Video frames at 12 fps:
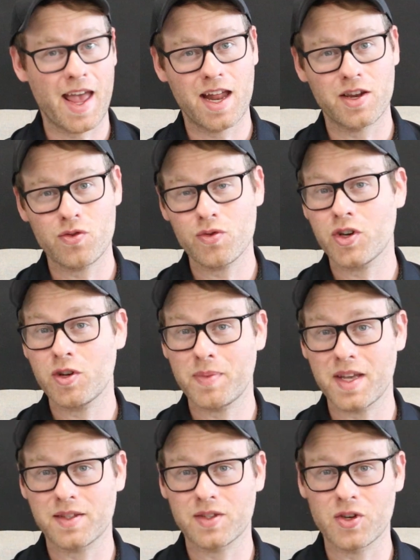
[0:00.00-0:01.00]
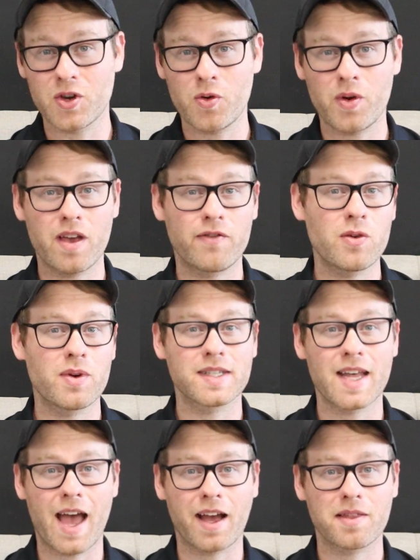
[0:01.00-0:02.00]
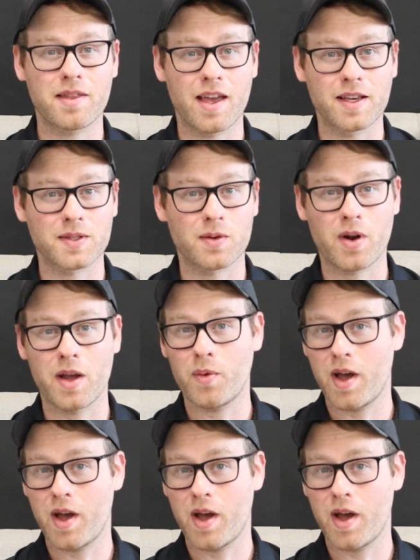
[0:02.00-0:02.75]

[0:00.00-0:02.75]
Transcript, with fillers: and you could be too if you attack things the right